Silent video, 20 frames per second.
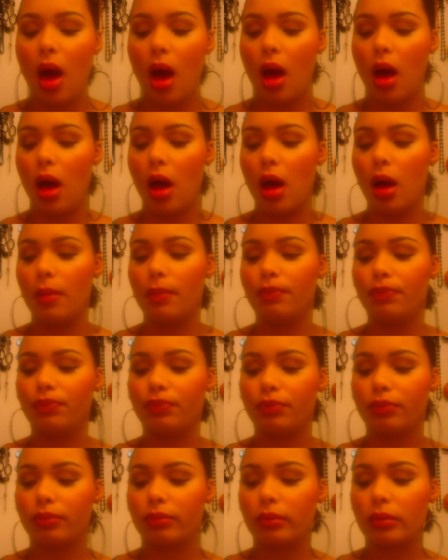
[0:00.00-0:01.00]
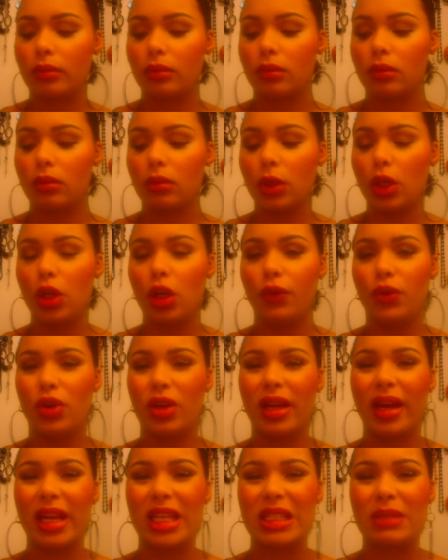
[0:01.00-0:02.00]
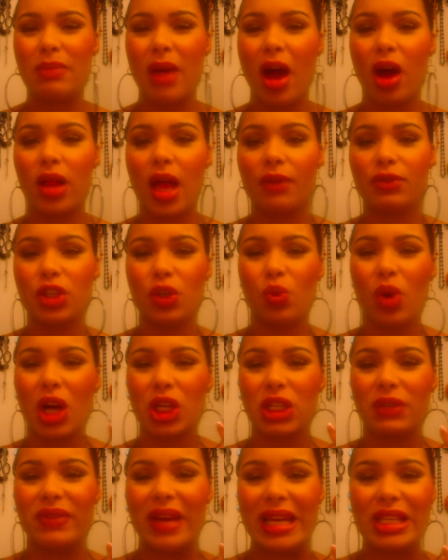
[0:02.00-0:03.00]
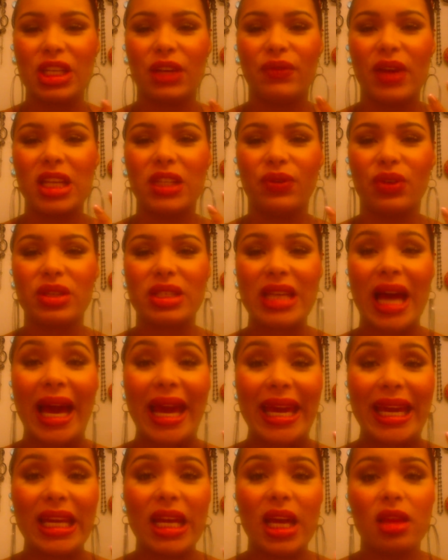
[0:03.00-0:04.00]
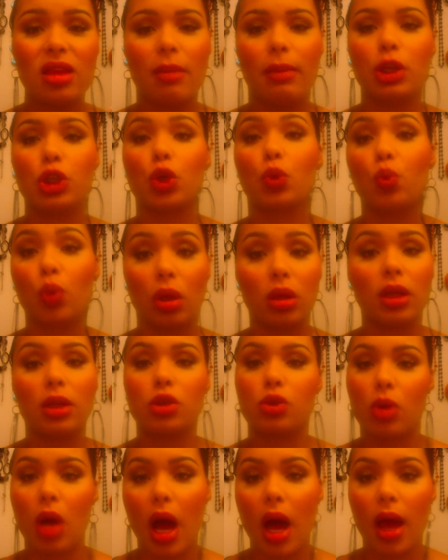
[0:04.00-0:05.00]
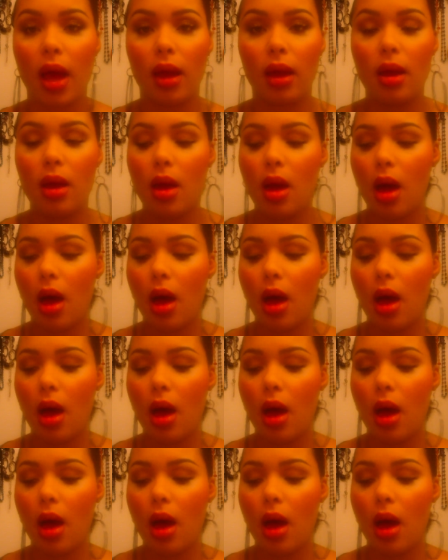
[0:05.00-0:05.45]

You know, if you kind of smile after you wash your face and your face feels tight, that means you're really dry.